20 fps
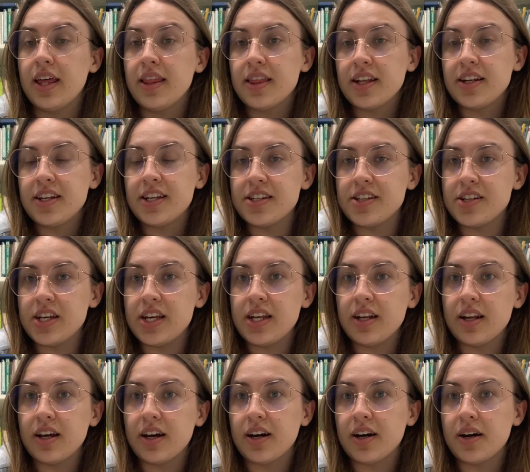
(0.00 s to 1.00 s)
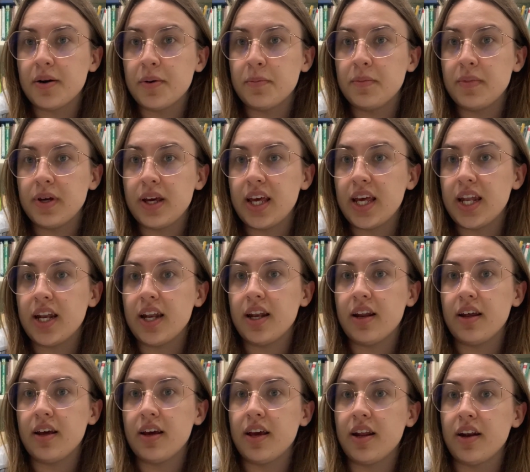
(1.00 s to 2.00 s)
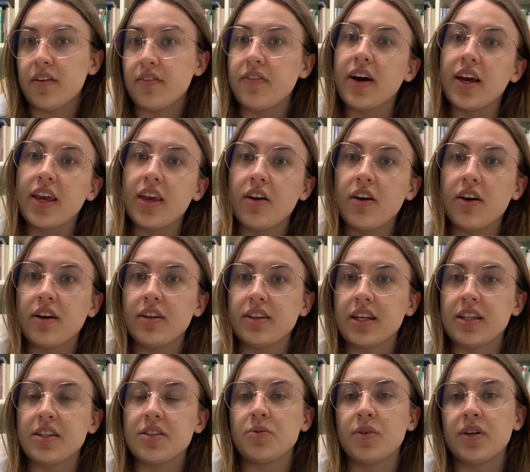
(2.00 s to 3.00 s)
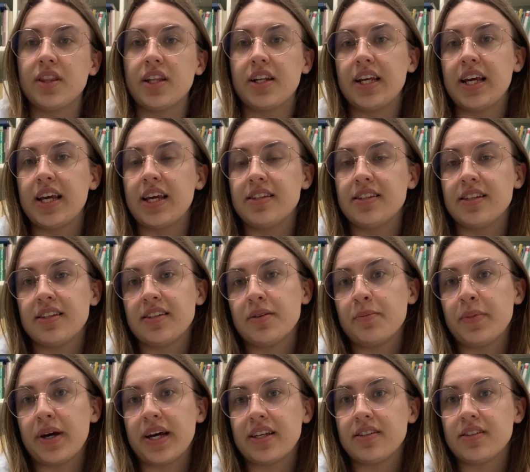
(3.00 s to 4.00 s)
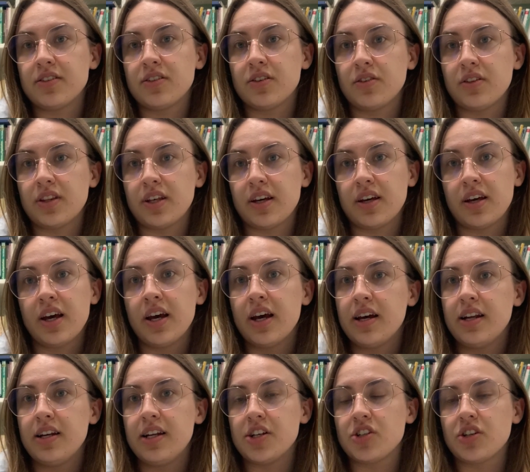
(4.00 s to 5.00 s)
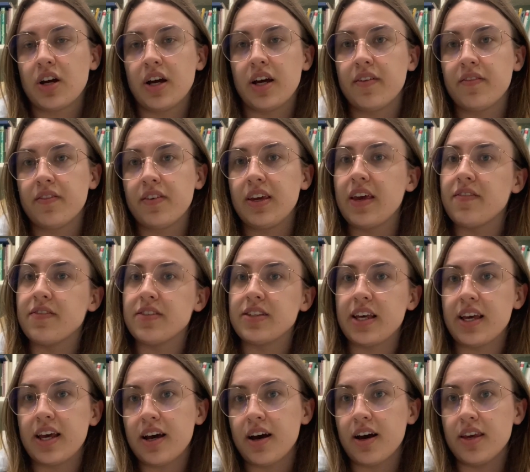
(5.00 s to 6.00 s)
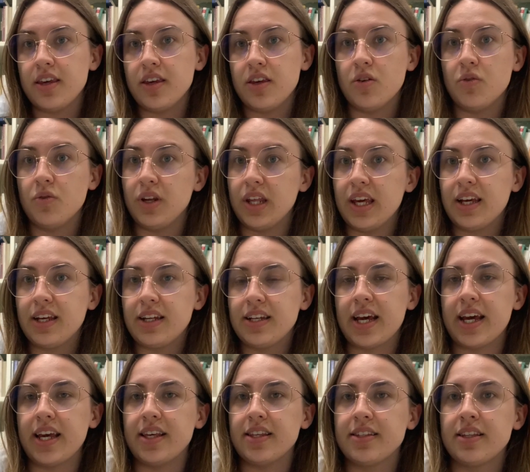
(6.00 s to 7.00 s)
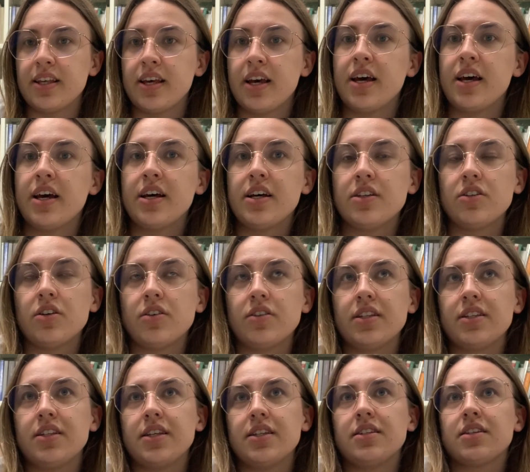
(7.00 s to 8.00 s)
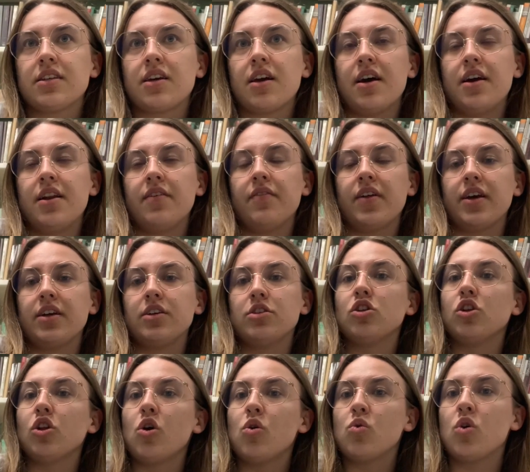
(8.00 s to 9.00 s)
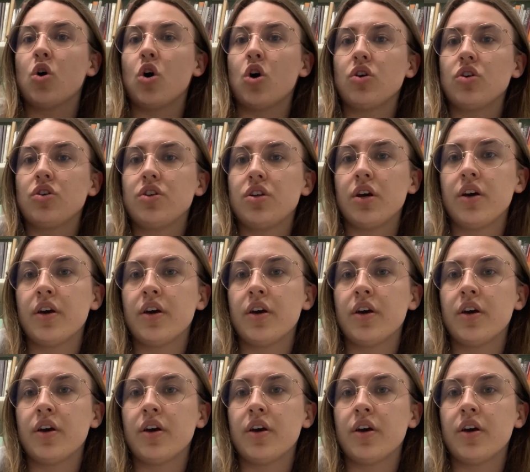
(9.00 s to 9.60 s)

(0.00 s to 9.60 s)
the tagine in a fire, that's when the taste is the best. So the dish kind of gives it a unique taste. So this is kind of like slow cooked